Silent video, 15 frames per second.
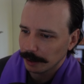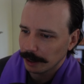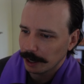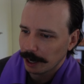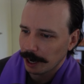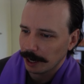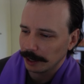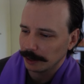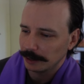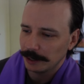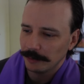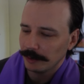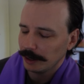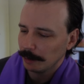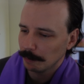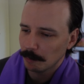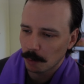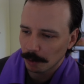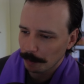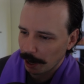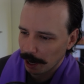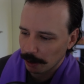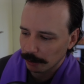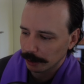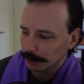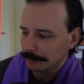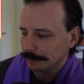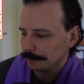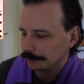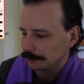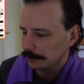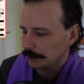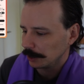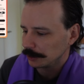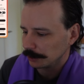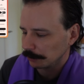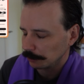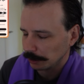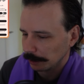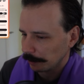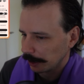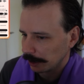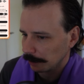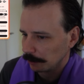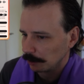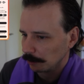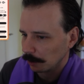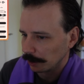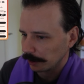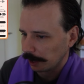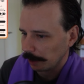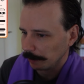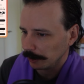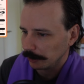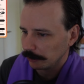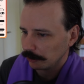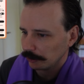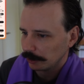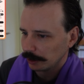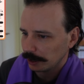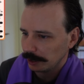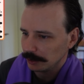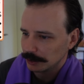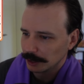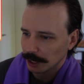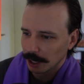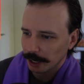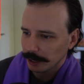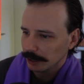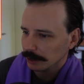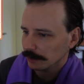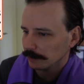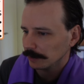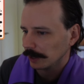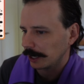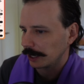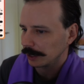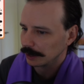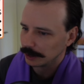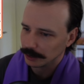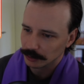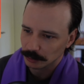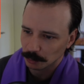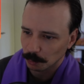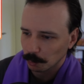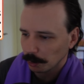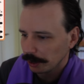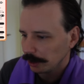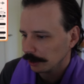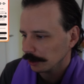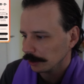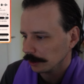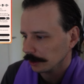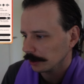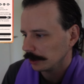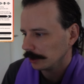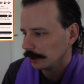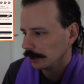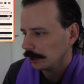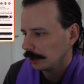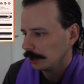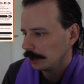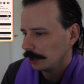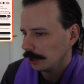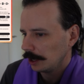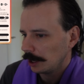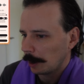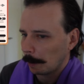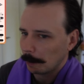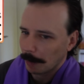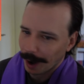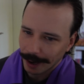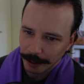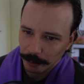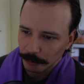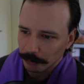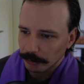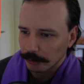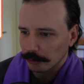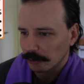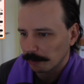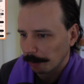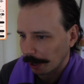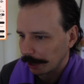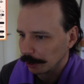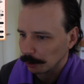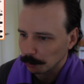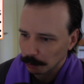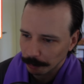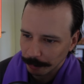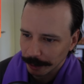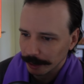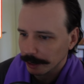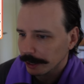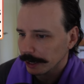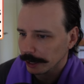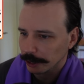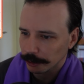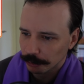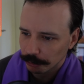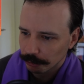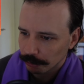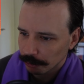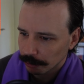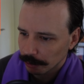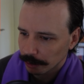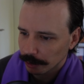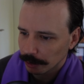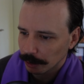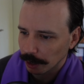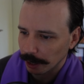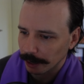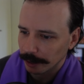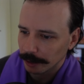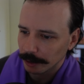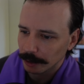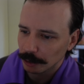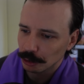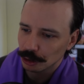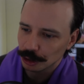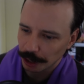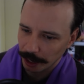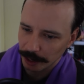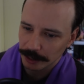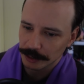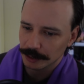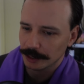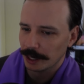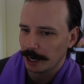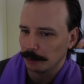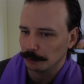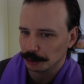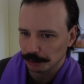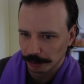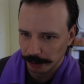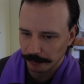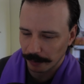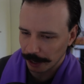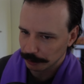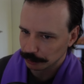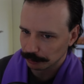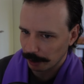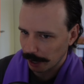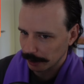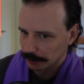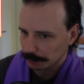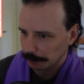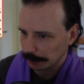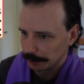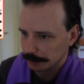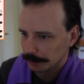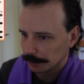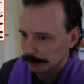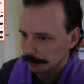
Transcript: And giving him more power doesn't really make him do more damage. He's kind of like this weird Miles Spider Woman ish, like chase and retrieve extracts piece.